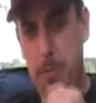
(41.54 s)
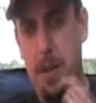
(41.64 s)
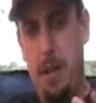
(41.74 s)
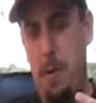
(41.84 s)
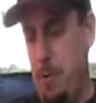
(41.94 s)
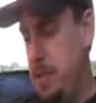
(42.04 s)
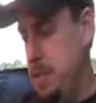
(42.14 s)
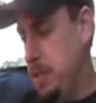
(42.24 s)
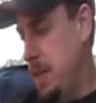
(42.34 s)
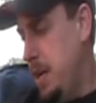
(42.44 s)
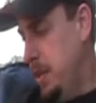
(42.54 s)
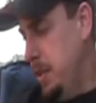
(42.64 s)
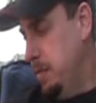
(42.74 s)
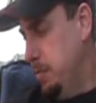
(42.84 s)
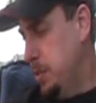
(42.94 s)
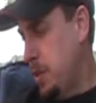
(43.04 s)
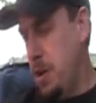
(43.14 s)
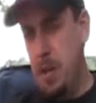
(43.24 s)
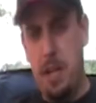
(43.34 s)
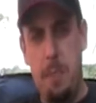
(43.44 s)
mill. I went and uh,
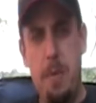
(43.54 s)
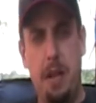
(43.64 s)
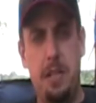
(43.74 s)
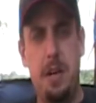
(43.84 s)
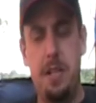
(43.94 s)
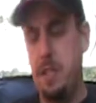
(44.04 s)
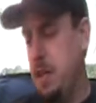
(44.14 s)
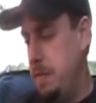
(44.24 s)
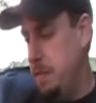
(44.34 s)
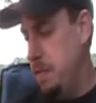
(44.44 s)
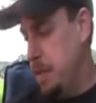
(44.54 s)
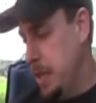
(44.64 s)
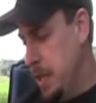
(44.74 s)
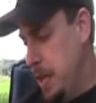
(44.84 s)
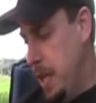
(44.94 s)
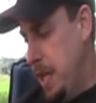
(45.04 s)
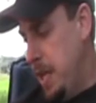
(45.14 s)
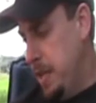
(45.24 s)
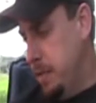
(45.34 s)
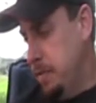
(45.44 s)
started looking at military stuff
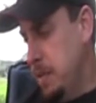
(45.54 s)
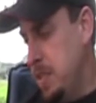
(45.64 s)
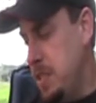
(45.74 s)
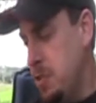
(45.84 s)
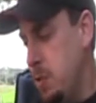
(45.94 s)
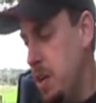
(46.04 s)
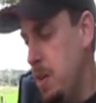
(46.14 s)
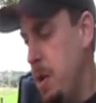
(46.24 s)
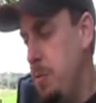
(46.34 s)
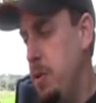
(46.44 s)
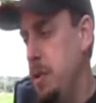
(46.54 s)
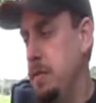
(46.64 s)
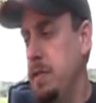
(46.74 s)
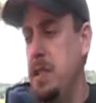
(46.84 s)
and this is what I come up with.